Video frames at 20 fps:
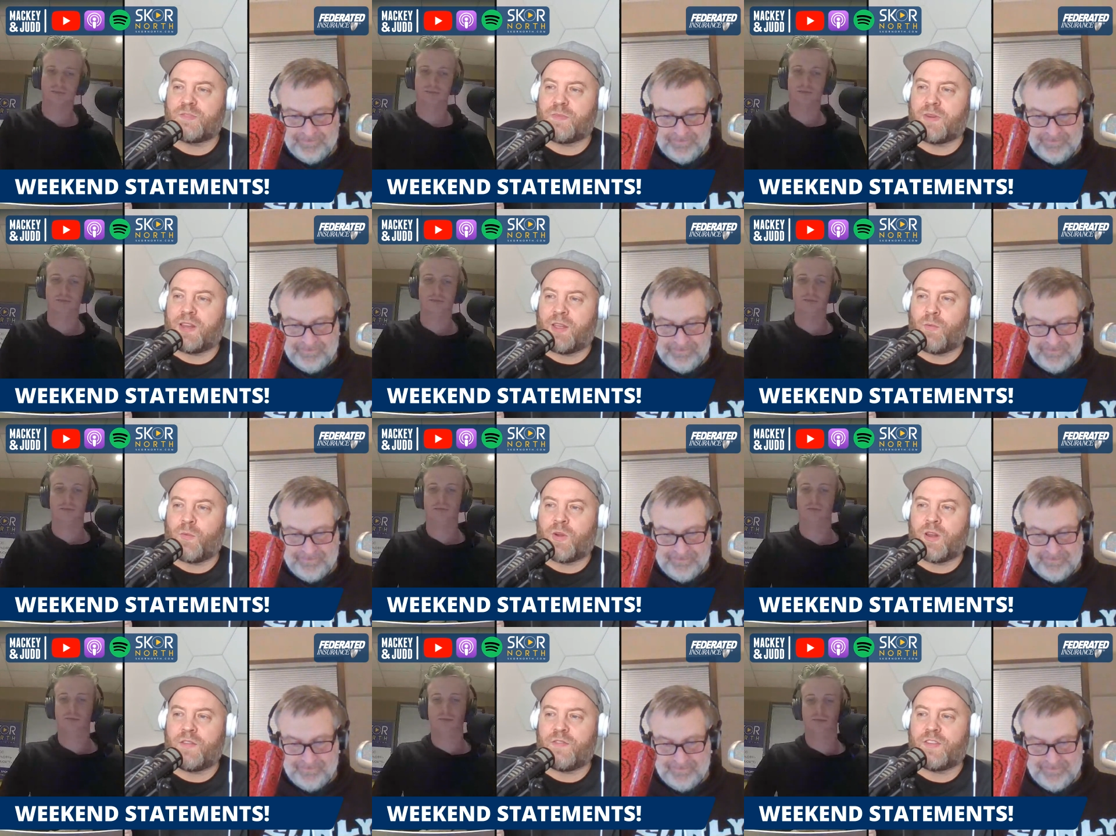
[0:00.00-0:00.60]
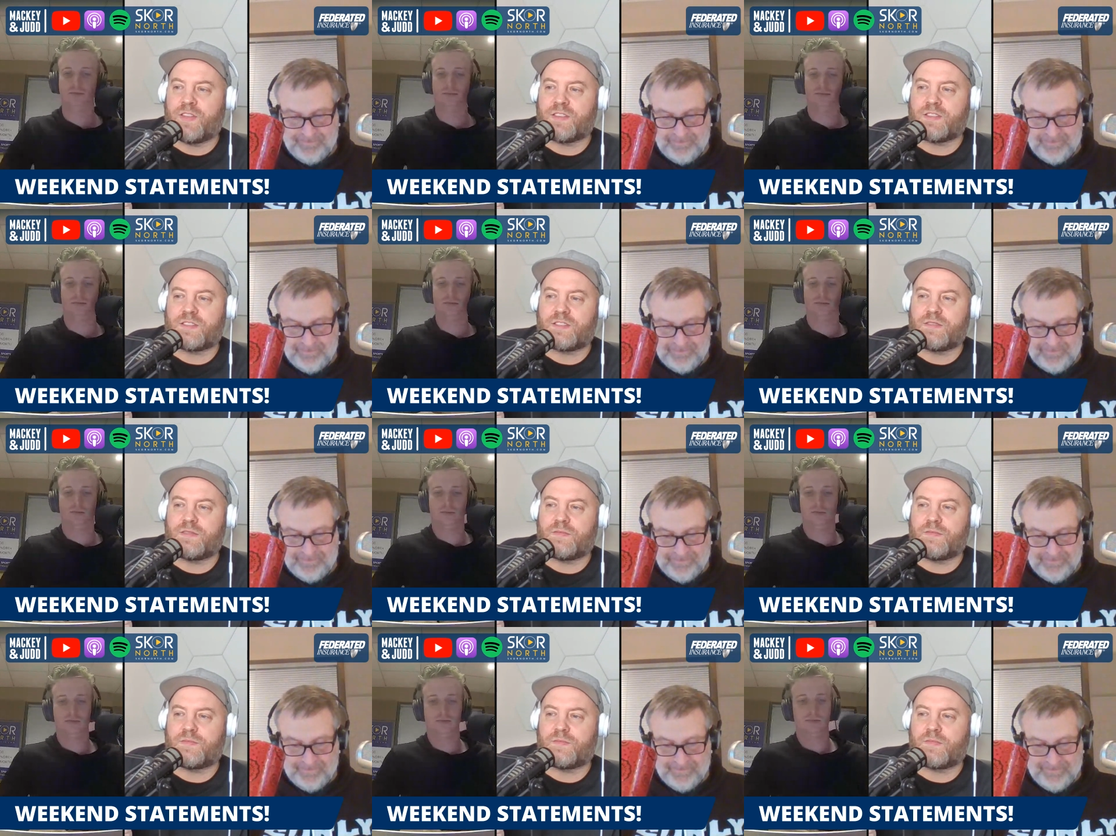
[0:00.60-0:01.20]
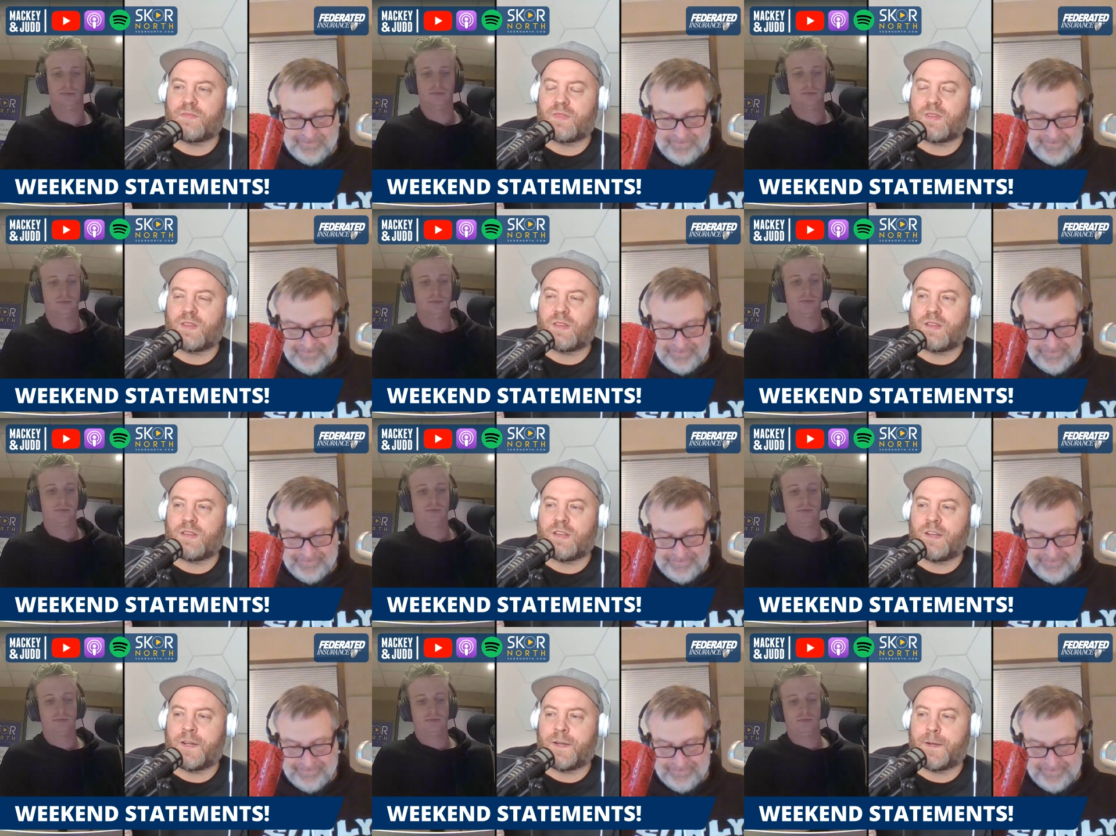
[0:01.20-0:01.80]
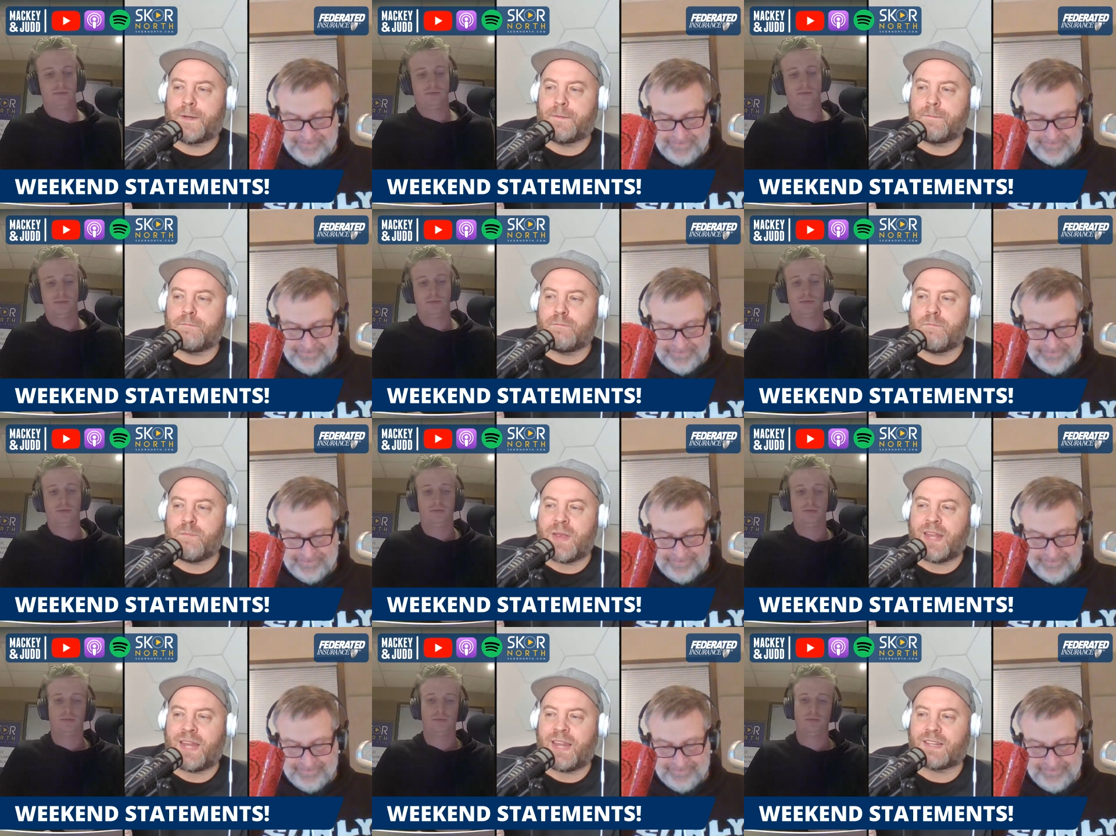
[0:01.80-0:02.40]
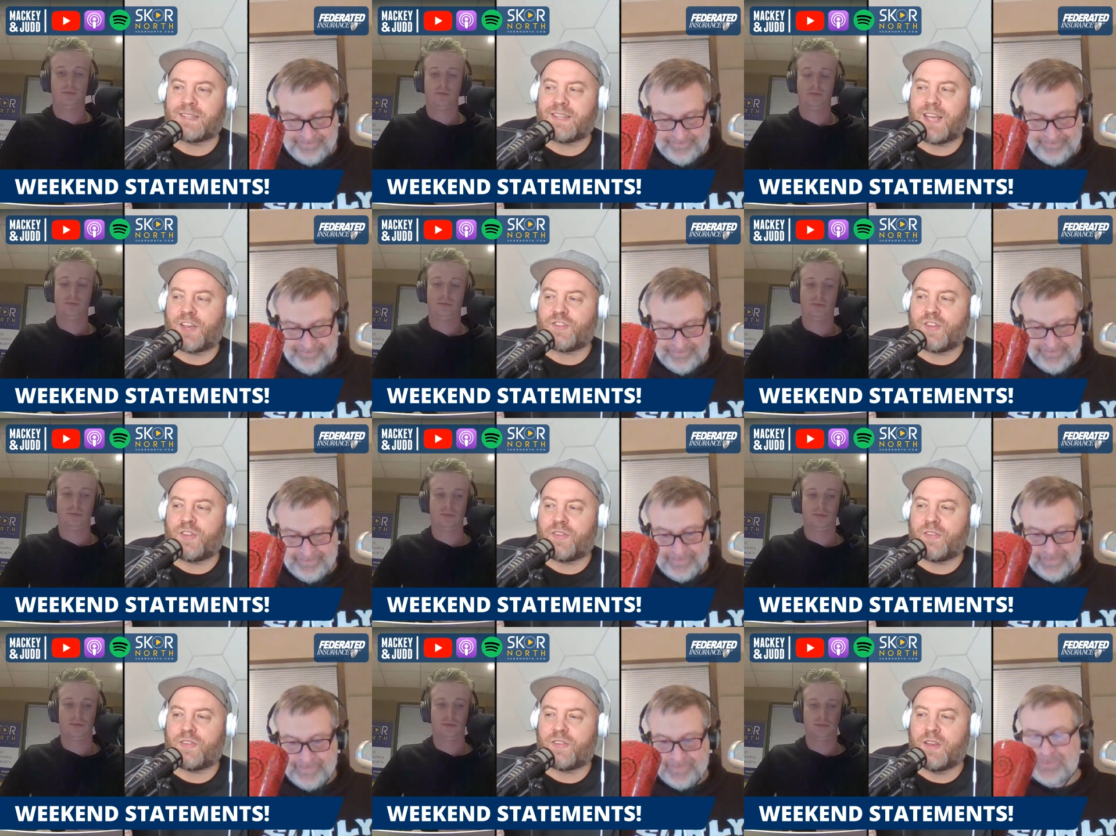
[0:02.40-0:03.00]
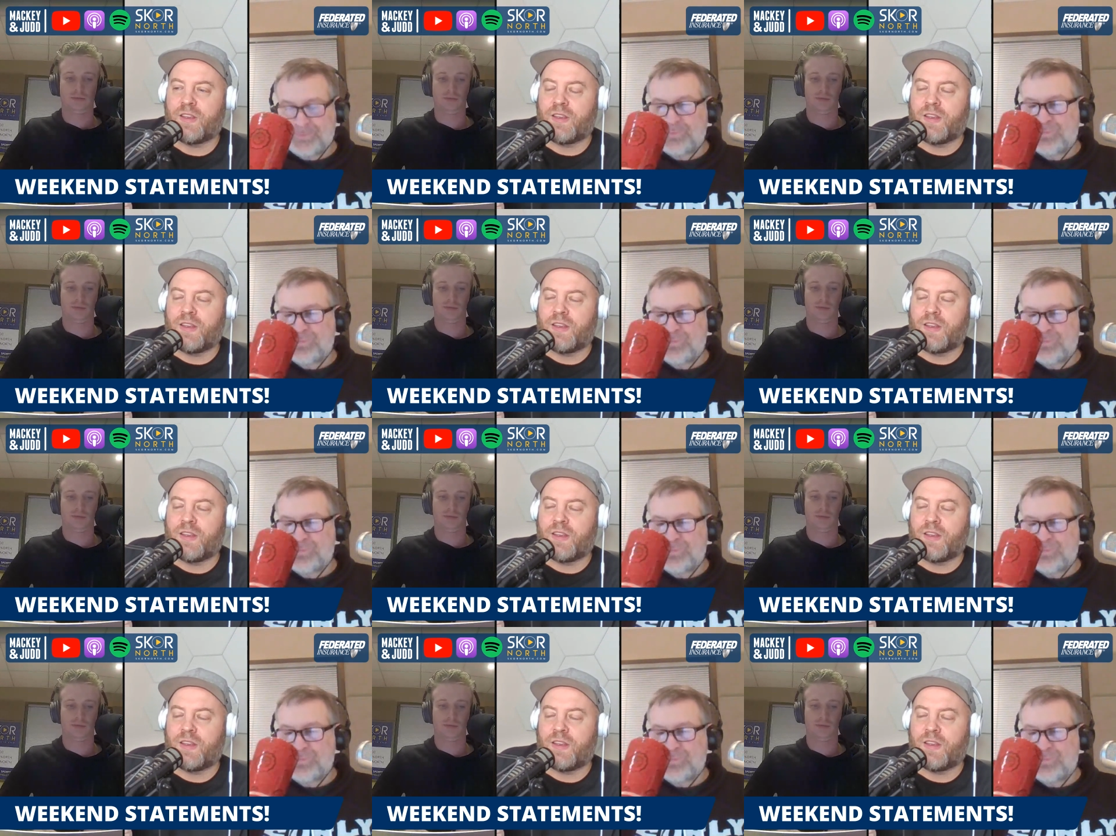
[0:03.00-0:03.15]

Speaker 1: but in one of his uh, media sessions,